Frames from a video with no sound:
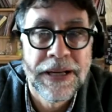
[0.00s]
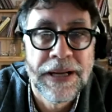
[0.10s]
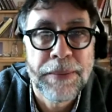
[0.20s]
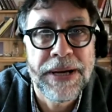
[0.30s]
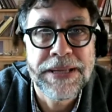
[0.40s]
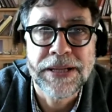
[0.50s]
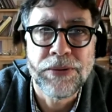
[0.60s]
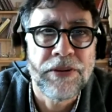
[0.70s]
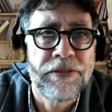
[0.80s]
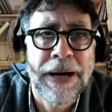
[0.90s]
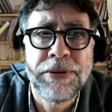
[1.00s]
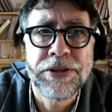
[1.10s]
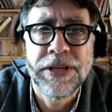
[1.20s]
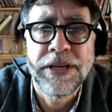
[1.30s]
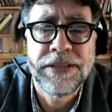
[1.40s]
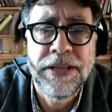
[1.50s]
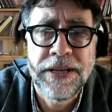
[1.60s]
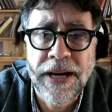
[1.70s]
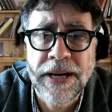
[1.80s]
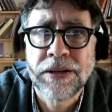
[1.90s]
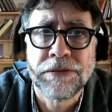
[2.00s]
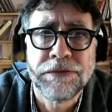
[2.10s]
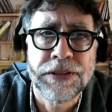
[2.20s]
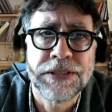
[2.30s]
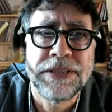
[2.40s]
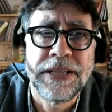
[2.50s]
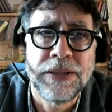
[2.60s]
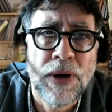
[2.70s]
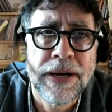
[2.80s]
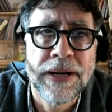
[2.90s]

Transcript: basically you have published at the ER conference in 81,